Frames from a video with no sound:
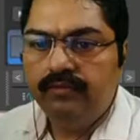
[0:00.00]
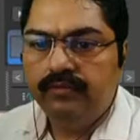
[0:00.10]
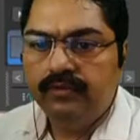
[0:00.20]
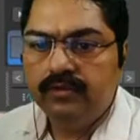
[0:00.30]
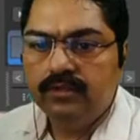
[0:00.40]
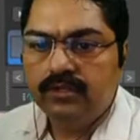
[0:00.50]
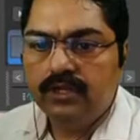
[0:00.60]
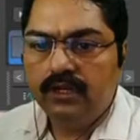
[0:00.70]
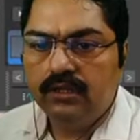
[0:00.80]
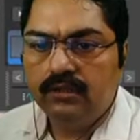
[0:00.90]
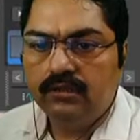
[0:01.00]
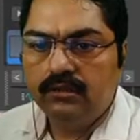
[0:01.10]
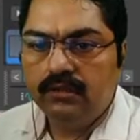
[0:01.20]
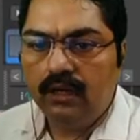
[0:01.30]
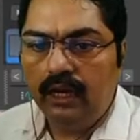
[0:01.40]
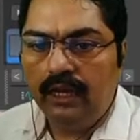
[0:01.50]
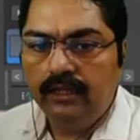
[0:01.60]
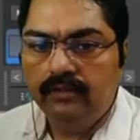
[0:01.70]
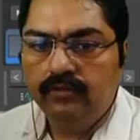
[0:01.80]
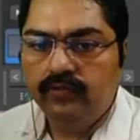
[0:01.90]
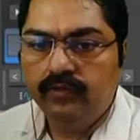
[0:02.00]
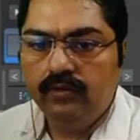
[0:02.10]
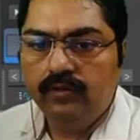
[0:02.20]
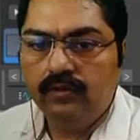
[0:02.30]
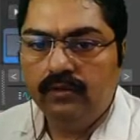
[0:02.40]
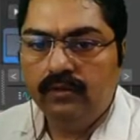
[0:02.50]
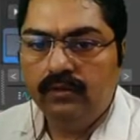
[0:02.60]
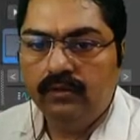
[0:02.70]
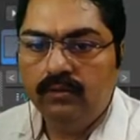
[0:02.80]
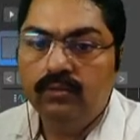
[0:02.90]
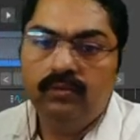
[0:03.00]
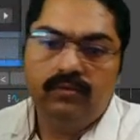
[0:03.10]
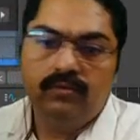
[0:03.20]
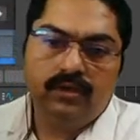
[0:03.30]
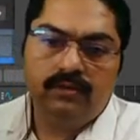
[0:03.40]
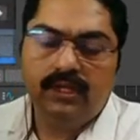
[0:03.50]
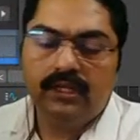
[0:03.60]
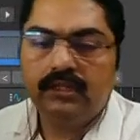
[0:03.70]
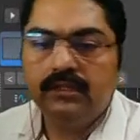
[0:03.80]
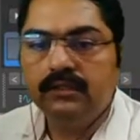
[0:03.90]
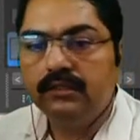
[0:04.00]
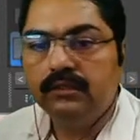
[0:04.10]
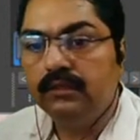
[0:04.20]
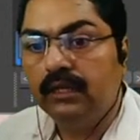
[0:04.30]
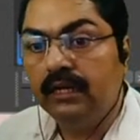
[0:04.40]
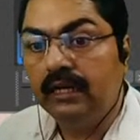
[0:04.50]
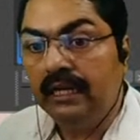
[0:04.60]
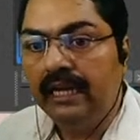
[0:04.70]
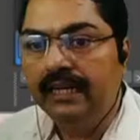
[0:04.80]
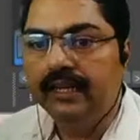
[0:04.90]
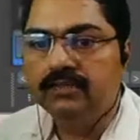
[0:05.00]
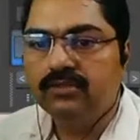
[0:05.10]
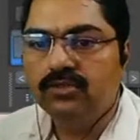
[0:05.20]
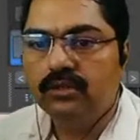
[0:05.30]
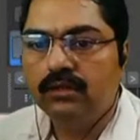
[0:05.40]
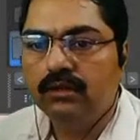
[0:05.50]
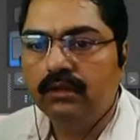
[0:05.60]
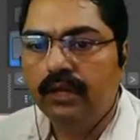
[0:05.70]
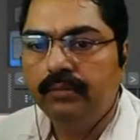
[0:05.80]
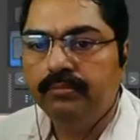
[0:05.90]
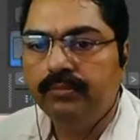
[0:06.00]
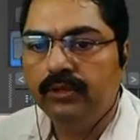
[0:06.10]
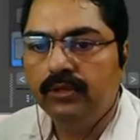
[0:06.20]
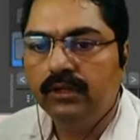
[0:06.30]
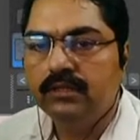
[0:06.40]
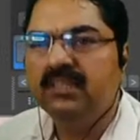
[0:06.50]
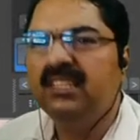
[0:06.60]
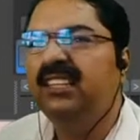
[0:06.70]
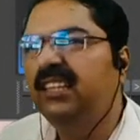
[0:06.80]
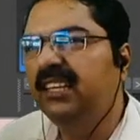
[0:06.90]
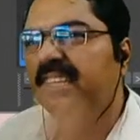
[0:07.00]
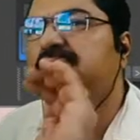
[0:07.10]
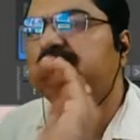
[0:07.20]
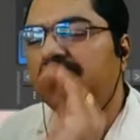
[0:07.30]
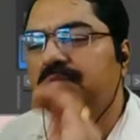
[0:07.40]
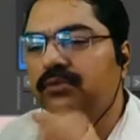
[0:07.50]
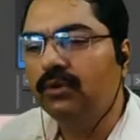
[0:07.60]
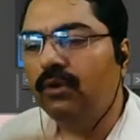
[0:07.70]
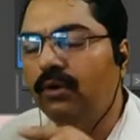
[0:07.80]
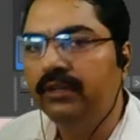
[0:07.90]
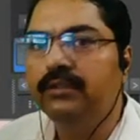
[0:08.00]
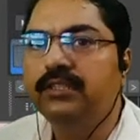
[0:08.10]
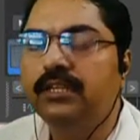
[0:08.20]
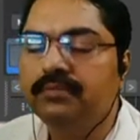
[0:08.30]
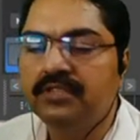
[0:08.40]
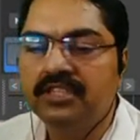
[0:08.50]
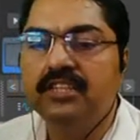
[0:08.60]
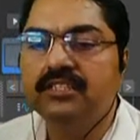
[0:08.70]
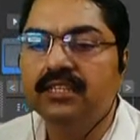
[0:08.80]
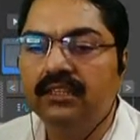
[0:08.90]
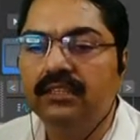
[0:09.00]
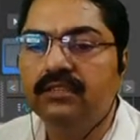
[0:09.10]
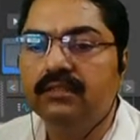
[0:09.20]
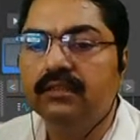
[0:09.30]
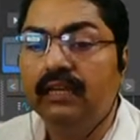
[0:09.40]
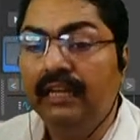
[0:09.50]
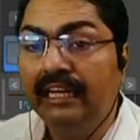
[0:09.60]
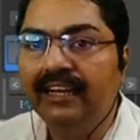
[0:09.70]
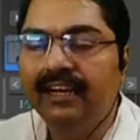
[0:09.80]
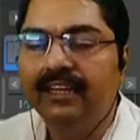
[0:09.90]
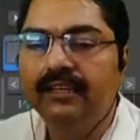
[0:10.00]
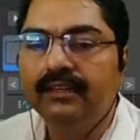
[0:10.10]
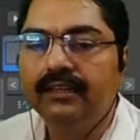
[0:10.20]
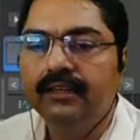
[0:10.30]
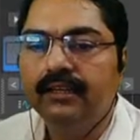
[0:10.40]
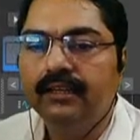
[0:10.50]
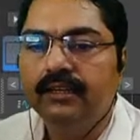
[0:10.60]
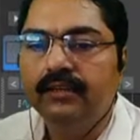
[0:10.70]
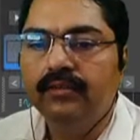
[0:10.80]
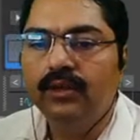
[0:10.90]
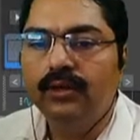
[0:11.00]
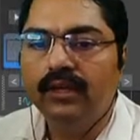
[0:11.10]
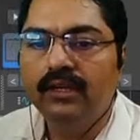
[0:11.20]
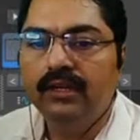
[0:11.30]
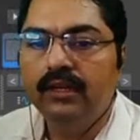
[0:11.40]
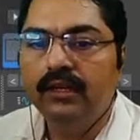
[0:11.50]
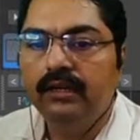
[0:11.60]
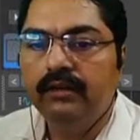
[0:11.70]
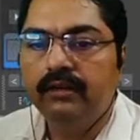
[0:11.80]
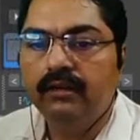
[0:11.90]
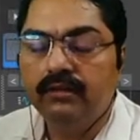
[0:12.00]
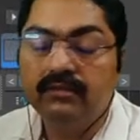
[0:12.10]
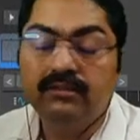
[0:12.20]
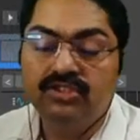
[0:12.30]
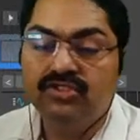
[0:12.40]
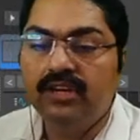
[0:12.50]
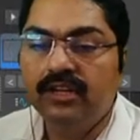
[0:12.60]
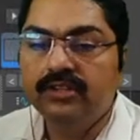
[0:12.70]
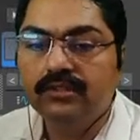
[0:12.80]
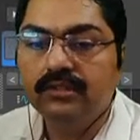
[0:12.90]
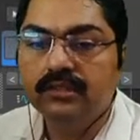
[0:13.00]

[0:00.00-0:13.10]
with the clay, if you work with the clay texture type, you can see the shapes or shades it is in this clearly without any distraction,